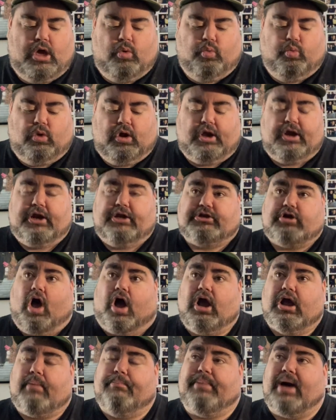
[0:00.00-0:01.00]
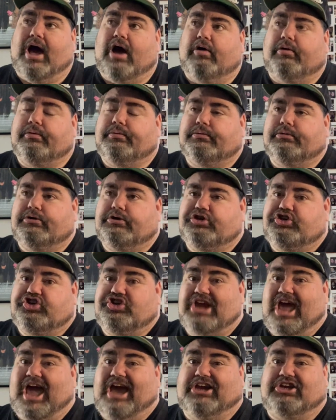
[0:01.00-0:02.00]
We're going to talk about
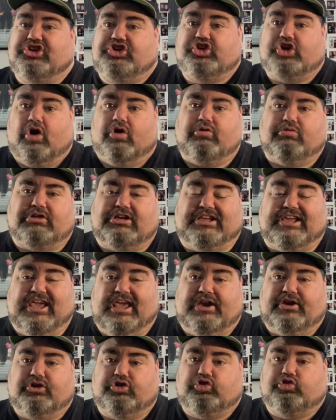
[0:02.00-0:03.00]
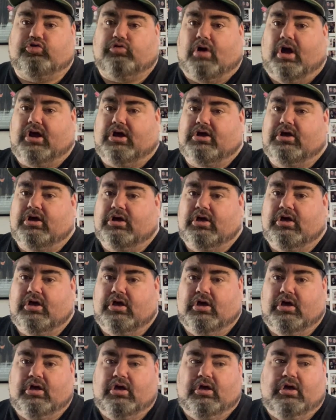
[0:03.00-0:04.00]
Jack Jones getting drunk
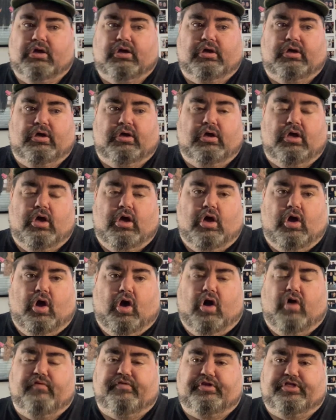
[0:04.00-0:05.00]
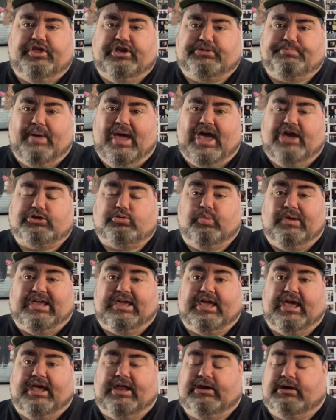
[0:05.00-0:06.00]
over this past
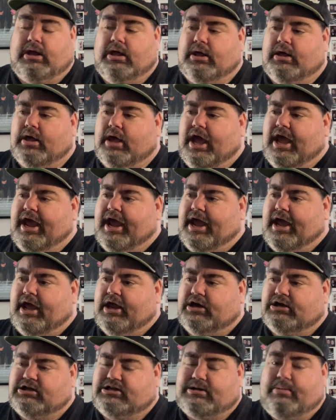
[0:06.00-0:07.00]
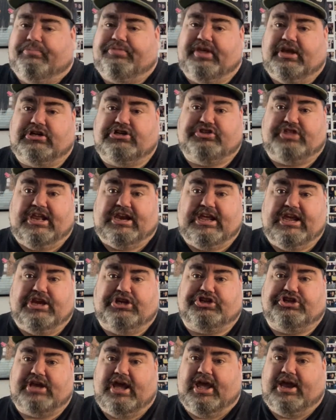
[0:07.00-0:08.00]
weekend and some things that he
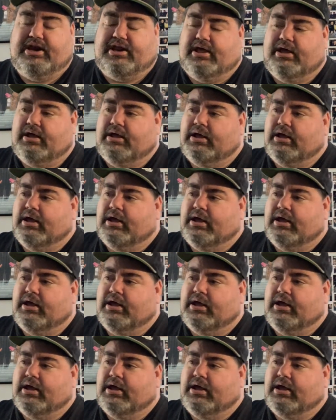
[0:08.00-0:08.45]
said.